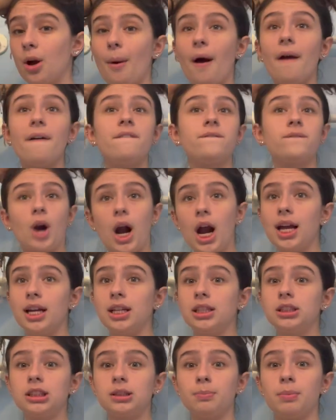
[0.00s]
my
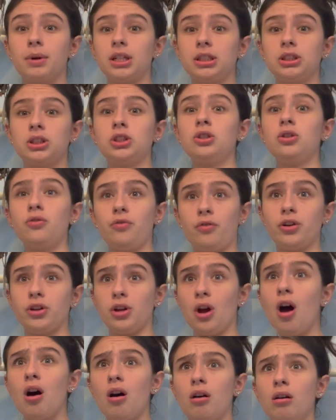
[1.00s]
friends, but it's new for
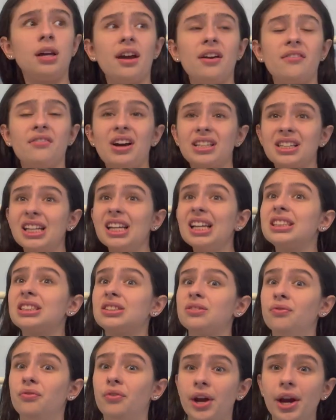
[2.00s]
y'all. In fact,
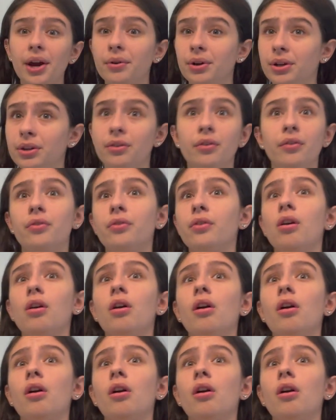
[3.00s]
it's very new for